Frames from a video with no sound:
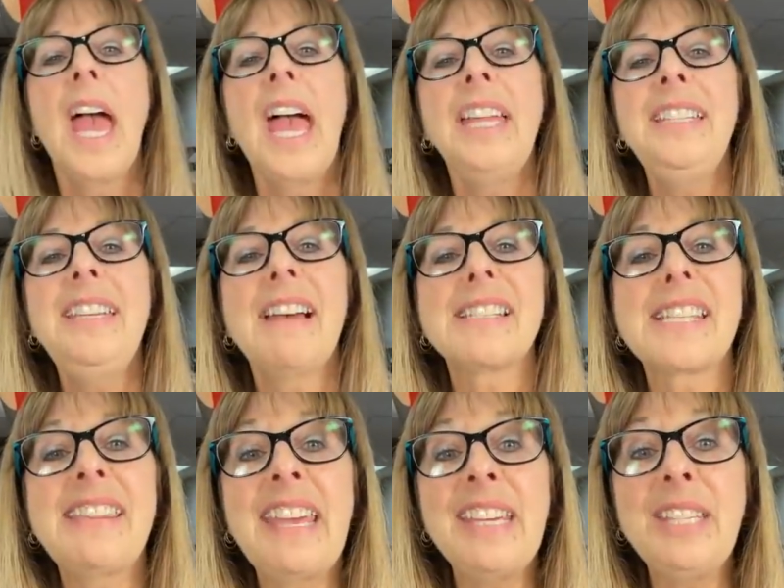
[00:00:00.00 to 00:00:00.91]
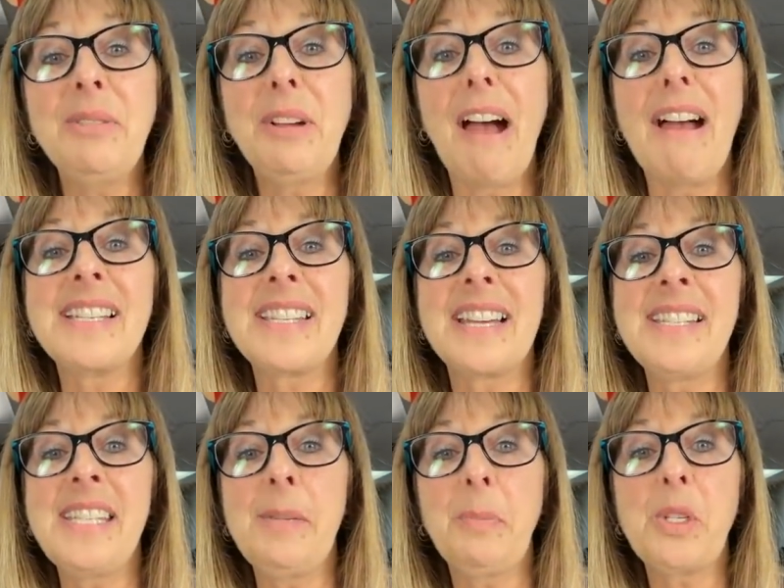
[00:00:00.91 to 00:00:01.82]
And yes, thank you guys. I
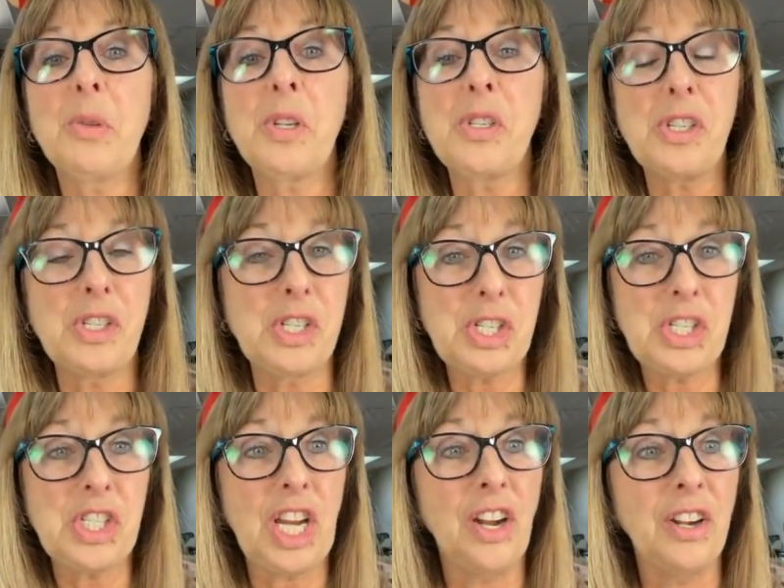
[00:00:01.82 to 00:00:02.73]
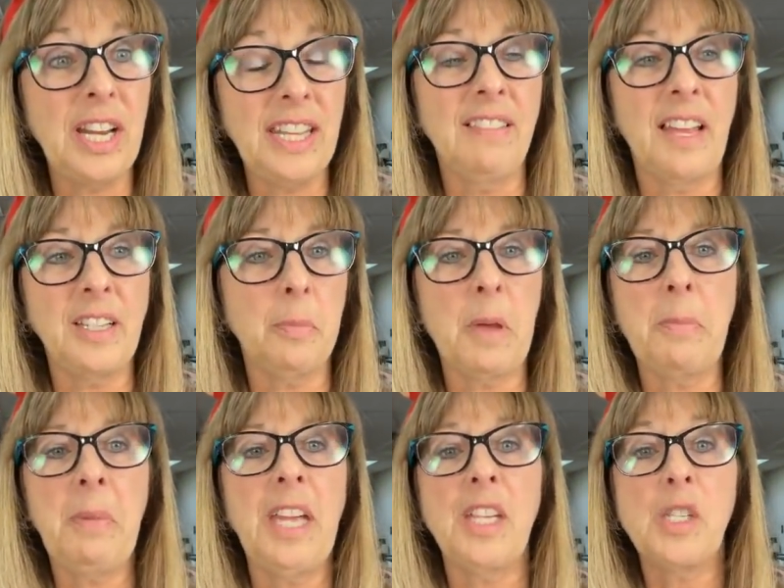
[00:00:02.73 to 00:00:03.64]
see Patricia just shared and liked my
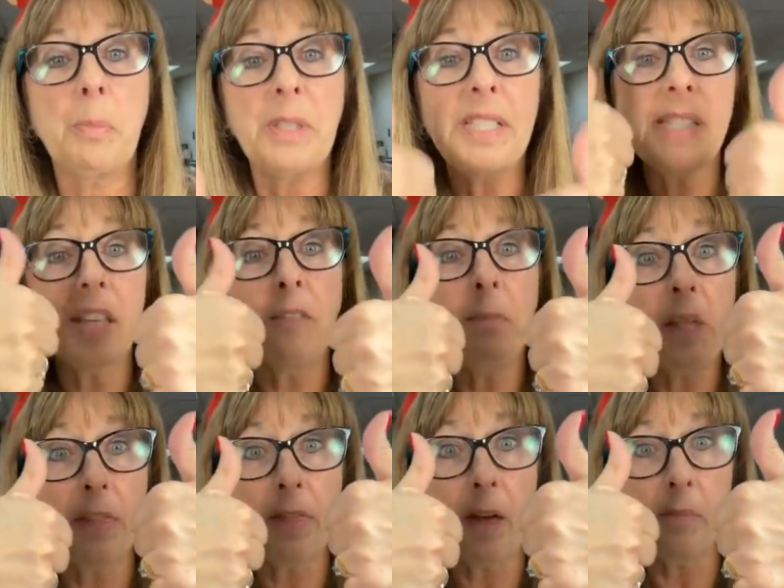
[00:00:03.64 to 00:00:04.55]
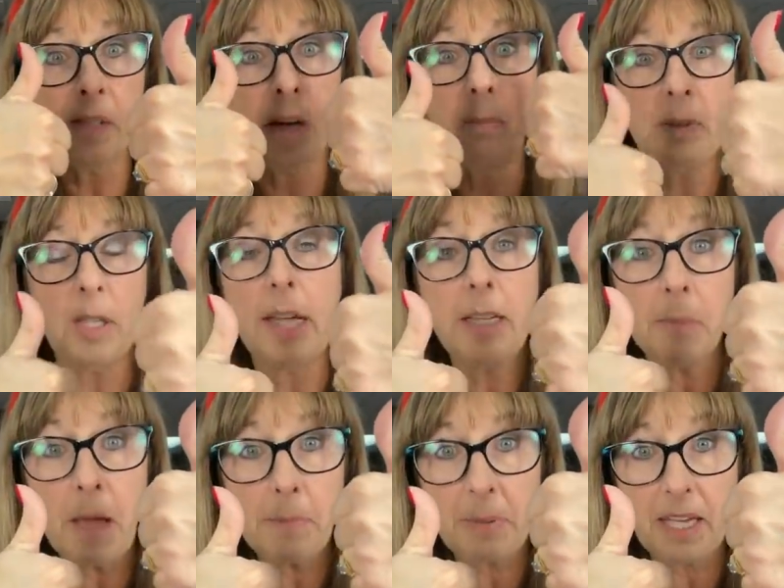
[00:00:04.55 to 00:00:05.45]
page. Please give me a thumbs up.
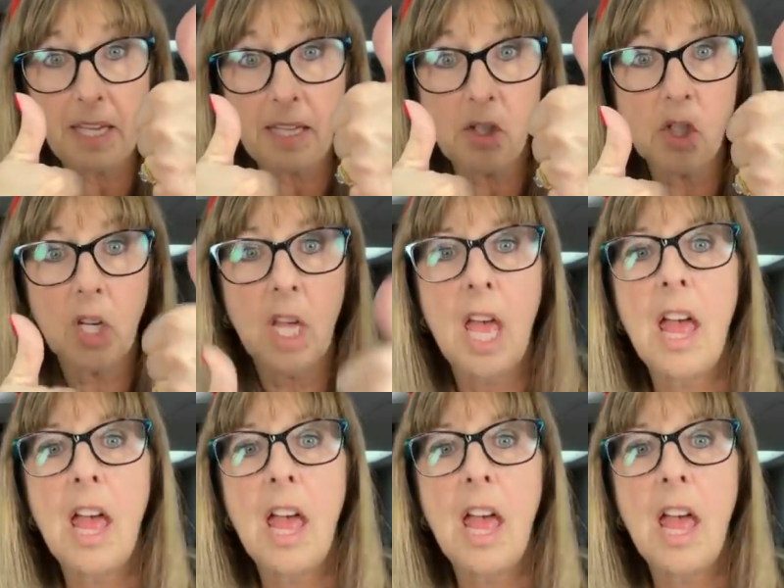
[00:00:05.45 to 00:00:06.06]
Like my page.